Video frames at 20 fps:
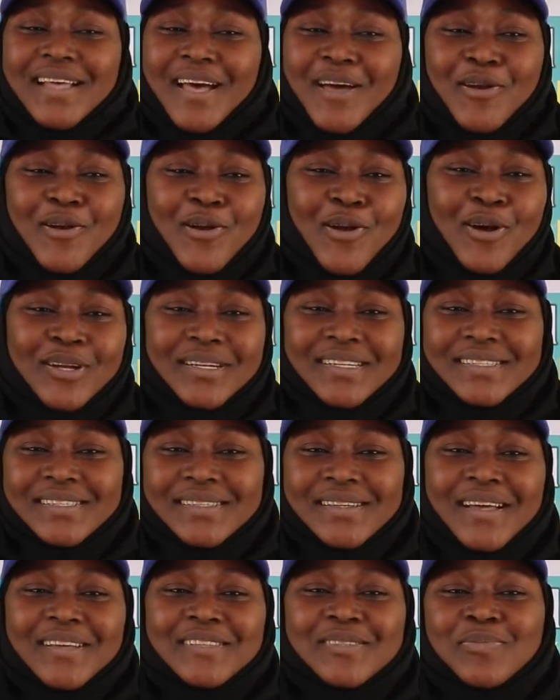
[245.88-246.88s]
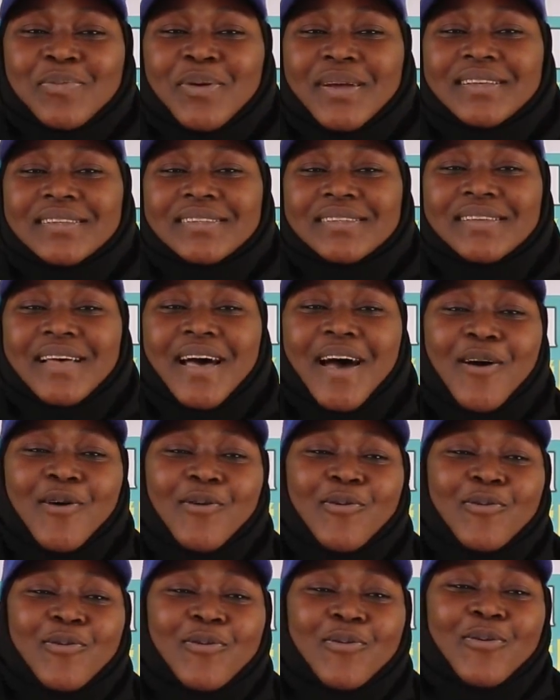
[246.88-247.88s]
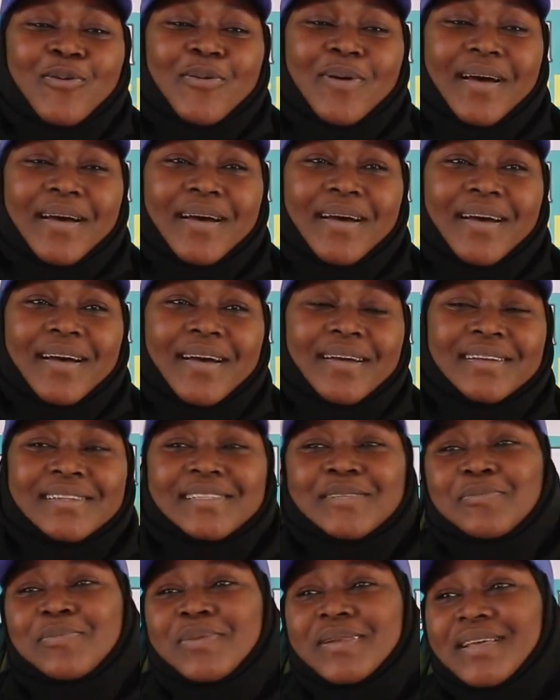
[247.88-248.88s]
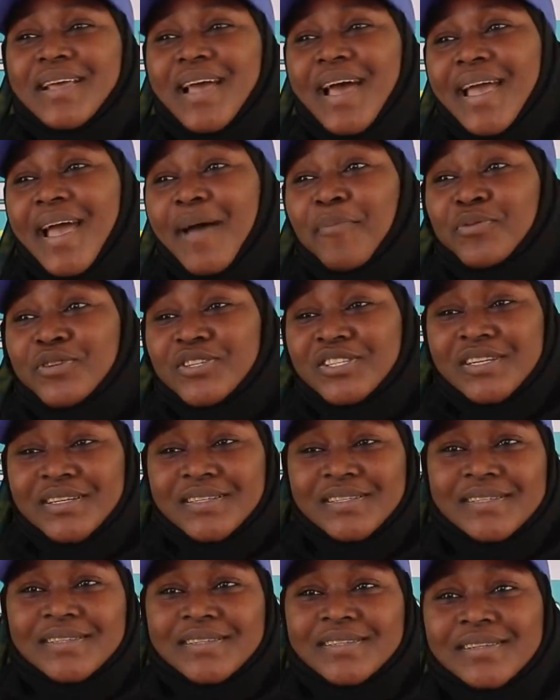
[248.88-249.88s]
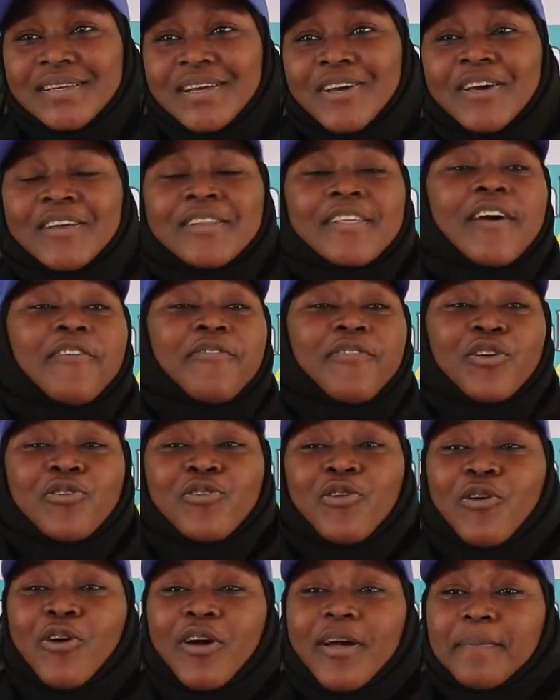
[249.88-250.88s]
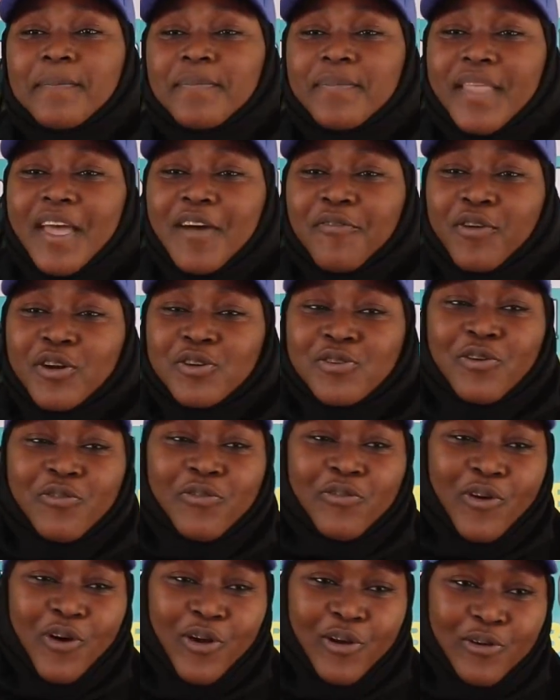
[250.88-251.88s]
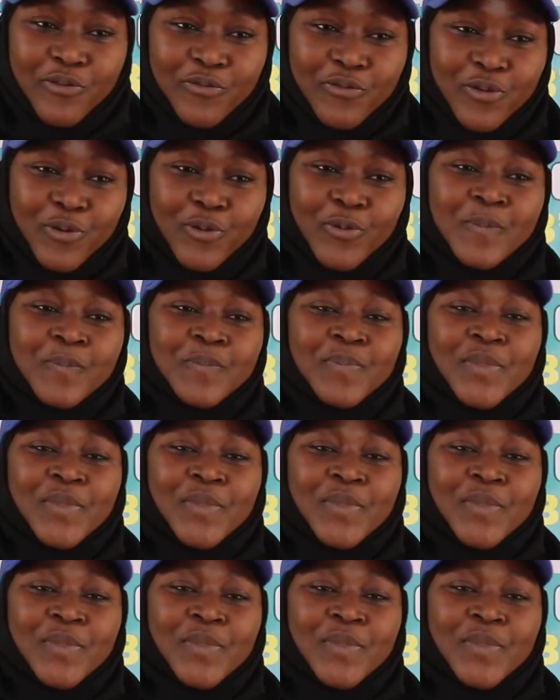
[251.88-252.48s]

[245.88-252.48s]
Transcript: cannot express how deeply I appreciate the effort of all of you.